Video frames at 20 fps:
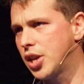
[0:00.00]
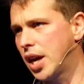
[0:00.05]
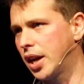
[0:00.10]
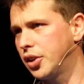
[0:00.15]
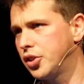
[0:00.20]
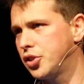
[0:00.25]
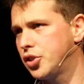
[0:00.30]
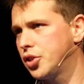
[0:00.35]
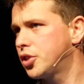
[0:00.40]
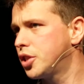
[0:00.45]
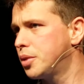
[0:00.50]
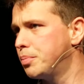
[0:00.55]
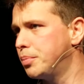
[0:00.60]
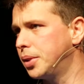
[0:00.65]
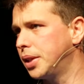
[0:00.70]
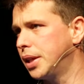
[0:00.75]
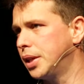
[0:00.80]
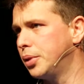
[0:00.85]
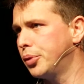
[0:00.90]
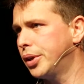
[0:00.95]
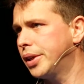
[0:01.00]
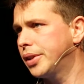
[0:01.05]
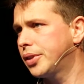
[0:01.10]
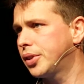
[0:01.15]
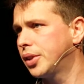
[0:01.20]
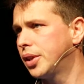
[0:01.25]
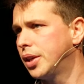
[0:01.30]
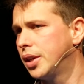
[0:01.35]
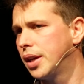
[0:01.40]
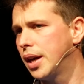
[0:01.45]
challenges to begin
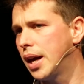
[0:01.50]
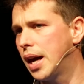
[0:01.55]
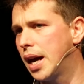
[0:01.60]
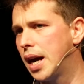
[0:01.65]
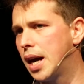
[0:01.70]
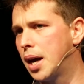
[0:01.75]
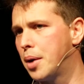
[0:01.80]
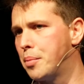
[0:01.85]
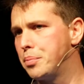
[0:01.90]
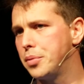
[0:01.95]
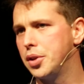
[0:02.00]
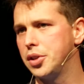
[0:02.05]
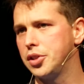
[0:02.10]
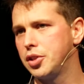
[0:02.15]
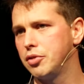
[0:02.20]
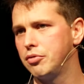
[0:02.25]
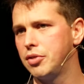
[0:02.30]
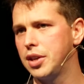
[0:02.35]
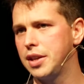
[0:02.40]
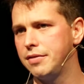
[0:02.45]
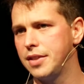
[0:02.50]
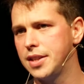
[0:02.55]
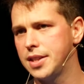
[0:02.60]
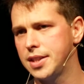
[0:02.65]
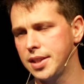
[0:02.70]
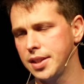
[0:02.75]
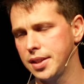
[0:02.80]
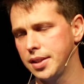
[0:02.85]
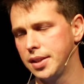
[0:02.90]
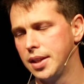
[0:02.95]
with, that to
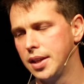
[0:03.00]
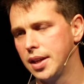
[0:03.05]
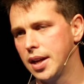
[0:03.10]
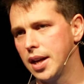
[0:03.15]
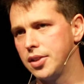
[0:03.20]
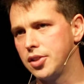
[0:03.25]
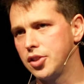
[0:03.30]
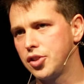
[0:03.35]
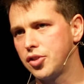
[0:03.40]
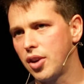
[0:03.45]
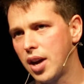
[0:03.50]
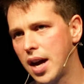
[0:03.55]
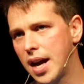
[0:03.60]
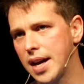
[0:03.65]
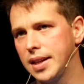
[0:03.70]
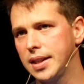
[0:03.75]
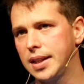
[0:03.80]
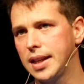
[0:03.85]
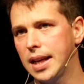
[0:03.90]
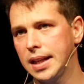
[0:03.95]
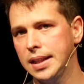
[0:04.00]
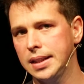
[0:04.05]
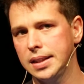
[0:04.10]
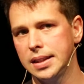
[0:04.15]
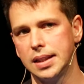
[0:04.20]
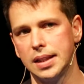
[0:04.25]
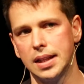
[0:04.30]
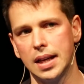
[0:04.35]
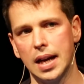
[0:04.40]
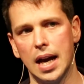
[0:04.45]
revisit it and to try it again.
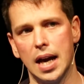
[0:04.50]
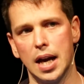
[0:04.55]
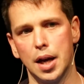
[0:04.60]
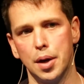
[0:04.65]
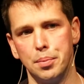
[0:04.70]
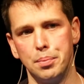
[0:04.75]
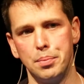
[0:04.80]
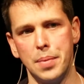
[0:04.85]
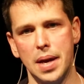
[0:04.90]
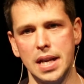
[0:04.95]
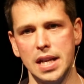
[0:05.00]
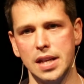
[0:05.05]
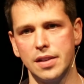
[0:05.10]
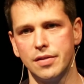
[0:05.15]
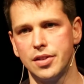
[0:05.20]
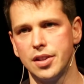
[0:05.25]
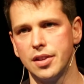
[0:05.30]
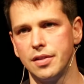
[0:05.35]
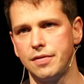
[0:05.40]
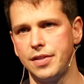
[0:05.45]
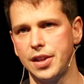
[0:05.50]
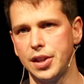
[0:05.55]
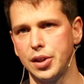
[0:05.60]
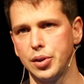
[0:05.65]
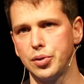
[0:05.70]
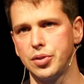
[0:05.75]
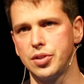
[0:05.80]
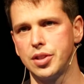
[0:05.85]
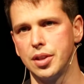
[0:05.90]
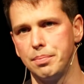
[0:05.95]
Many of the
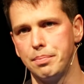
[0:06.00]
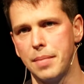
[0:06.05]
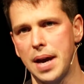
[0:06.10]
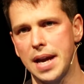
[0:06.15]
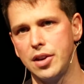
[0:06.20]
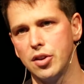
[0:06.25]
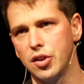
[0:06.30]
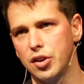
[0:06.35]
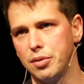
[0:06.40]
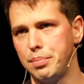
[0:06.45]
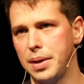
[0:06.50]
fields that may not